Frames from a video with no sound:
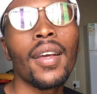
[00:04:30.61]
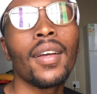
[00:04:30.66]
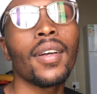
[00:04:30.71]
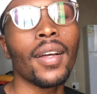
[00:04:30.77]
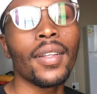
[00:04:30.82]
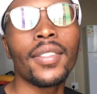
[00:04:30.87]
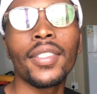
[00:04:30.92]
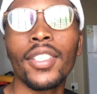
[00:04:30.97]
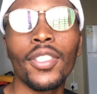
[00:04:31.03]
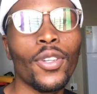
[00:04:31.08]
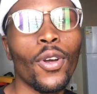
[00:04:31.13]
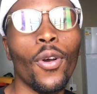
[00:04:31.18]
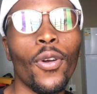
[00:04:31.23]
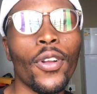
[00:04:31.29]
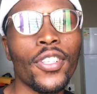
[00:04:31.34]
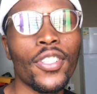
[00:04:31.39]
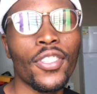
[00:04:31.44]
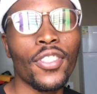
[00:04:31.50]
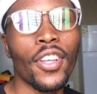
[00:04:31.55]
Kanti, no
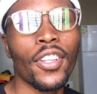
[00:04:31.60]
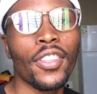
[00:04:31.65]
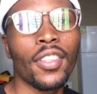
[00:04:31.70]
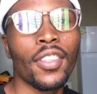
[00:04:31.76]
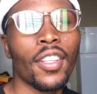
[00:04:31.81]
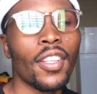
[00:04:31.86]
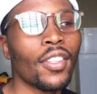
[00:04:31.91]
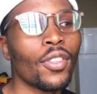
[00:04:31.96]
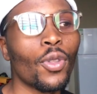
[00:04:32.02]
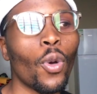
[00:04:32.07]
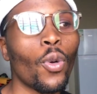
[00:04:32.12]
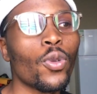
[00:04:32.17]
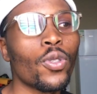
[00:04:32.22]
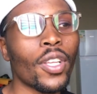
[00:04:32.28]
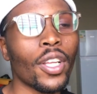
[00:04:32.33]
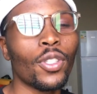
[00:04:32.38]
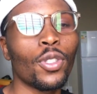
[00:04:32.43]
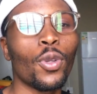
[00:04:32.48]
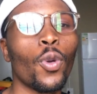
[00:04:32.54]
it's not those
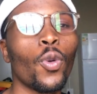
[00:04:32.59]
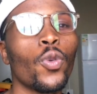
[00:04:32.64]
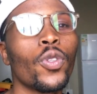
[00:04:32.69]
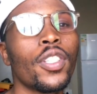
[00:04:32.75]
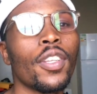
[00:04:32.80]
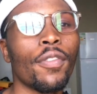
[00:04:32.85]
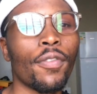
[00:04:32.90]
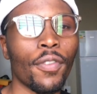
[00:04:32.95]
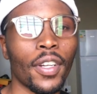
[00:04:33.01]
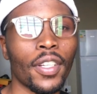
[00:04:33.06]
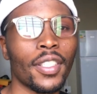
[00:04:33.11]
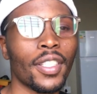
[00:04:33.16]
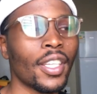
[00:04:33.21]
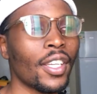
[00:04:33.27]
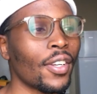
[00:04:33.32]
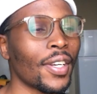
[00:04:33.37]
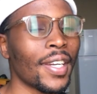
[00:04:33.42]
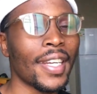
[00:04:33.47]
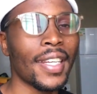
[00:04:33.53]
are two different
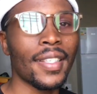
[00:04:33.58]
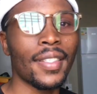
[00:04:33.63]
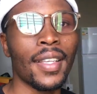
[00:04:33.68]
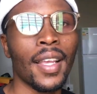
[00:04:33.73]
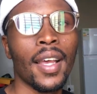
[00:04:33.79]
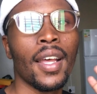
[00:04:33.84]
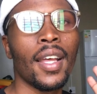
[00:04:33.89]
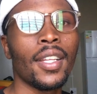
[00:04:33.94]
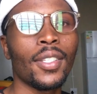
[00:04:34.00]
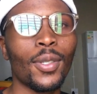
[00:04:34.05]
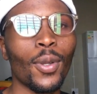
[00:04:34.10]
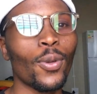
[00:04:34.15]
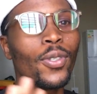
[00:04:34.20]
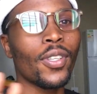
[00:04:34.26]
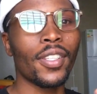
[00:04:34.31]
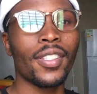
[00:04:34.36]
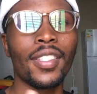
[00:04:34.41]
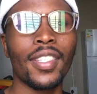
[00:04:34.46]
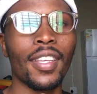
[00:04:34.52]
degrees those
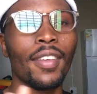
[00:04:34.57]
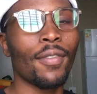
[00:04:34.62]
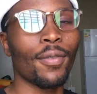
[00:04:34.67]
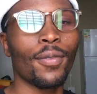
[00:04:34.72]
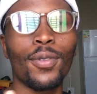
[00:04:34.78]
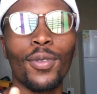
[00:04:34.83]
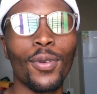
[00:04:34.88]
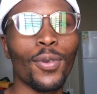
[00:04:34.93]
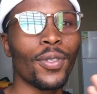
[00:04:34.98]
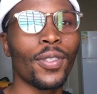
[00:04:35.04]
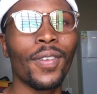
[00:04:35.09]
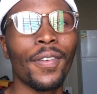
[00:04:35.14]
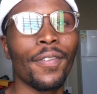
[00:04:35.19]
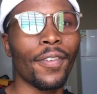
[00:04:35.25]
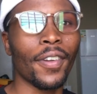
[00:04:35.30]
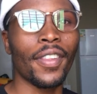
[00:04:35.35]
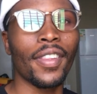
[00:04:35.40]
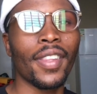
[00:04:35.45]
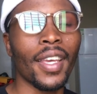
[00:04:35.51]
are two, two
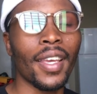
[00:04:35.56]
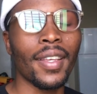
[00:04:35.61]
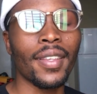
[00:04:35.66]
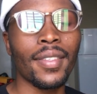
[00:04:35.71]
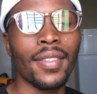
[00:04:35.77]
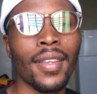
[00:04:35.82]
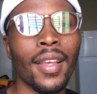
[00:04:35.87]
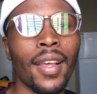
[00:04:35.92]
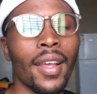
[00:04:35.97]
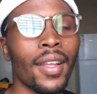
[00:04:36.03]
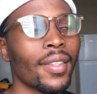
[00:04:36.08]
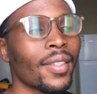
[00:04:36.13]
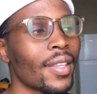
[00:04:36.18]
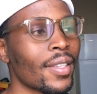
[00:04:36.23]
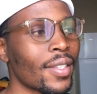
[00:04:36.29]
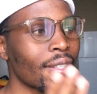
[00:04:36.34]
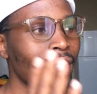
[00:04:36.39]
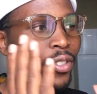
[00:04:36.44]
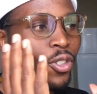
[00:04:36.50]
different things
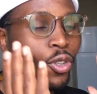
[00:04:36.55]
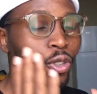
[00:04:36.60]
there's a